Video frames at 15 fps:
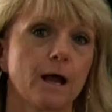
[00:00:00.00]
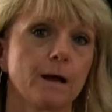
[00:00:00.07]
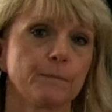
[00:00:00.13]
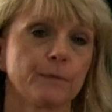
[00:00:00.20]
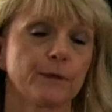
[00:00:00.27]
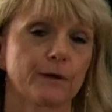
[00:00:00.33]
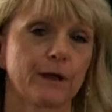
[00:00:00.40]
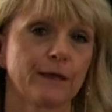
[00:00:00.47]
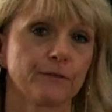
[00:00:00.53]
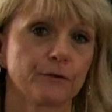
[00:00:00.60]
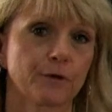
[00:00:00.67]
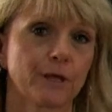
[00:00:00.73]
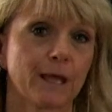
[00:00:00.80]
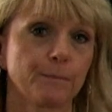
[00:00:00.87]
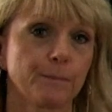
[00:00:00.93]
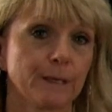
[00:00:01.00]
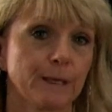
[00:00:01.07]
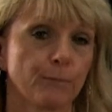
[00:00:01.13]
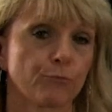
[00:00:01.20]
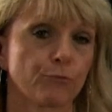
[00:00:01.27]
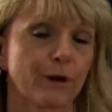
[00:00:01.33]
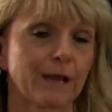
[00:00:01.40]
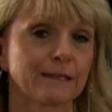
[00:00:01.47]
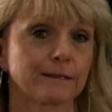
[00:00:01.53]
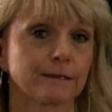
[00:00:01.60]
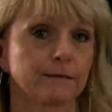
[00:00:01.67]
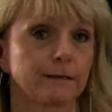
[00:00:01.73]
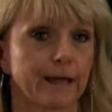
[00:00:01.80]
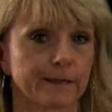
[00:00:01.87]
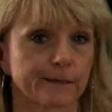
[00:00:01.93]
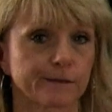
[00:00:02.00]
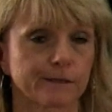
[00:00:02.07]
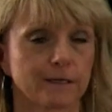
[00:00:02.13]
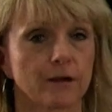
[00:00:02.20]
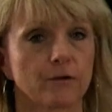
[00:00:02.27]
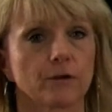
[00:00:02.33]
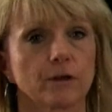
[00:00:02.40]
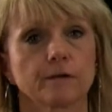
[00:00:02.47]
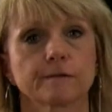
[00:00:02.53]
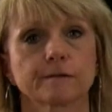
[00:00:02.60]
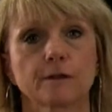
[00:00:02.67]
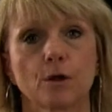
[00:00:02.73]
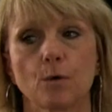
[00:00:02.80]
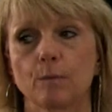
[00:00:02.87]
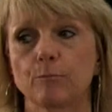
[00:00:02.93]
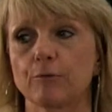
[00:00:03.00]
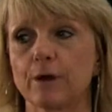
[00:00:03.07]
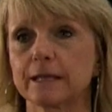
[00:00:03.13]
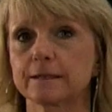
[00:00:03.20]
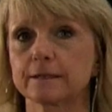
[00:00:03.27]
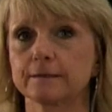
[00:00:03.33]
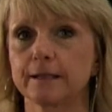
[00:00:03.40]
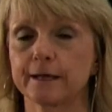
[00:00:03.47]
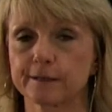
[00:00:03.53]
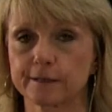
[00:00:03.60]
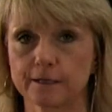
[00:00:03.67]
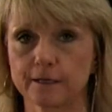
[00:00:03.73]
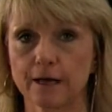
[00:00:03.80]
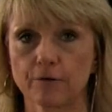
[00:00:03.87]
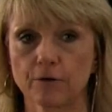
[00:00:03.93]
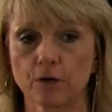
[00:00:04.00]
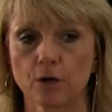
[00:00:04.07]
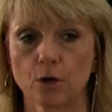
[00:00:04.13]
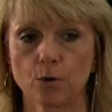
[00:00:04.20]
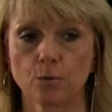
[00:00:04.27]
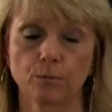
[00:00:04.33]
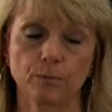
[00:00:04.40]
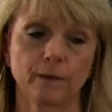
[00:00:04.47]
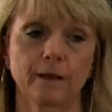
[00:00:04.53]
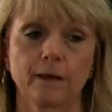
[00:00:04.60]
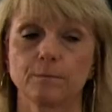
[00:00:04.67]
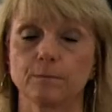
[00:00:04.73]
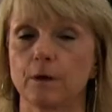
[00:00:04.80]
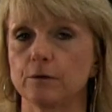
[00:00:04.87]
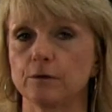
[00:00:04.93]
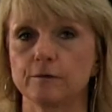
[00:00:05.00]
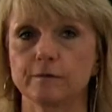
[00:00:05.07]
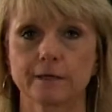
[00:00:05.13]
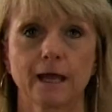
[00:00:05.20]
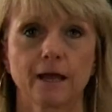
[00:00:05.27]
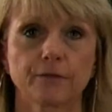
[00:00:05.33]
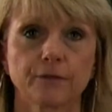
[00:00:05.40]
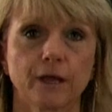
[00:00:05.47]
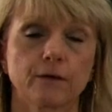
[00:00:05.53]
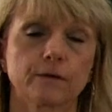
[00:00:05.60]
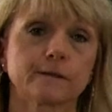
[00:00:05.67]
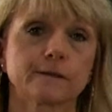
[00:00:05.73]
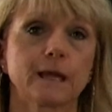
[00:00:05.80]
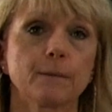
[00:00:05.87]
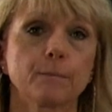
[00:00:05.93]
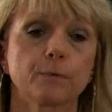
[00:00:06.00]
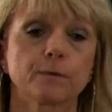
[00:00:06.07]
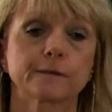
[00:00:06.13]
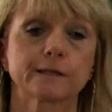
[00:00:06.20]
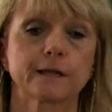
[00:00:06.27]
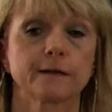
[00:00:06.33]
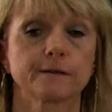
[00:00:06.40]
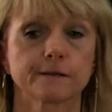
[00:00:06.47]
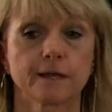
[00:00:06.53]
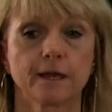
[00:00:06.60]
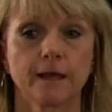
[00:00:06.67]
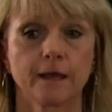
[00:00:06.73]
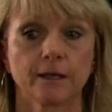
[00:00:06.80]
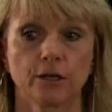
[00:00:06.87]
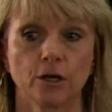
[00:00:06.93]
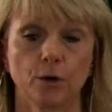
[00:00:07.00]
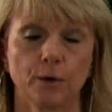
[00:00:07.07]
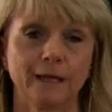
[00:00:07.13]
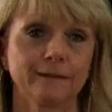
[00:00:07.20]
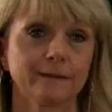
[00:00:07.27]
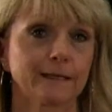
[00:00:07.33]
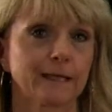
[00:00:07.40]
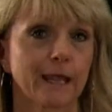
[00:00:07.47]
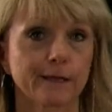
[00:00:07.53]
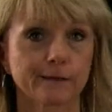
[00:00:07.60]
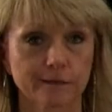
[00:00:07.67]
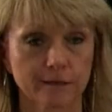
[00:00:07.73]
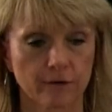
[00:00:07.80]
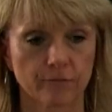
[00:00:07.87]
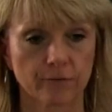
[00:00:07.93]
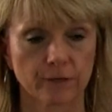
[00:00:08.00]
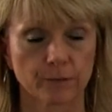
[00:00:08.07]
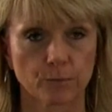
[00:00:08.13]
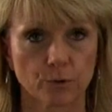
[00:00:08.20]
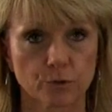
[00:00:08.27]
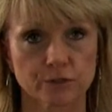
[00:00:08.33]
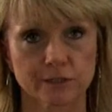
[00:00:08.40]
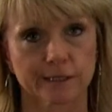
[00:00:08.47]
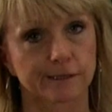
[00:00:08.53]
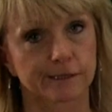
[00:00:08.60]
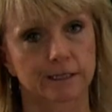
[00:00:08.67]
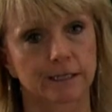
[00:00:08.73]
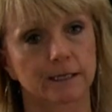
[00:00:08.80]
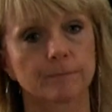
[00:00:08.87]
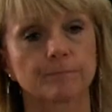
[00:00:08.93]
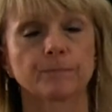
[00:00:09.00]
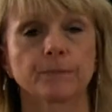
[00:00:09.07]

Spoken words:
there can be break the glass scenarios. So a break the glass scenario, I'll use a healthcare example, says, in the case of an emergency,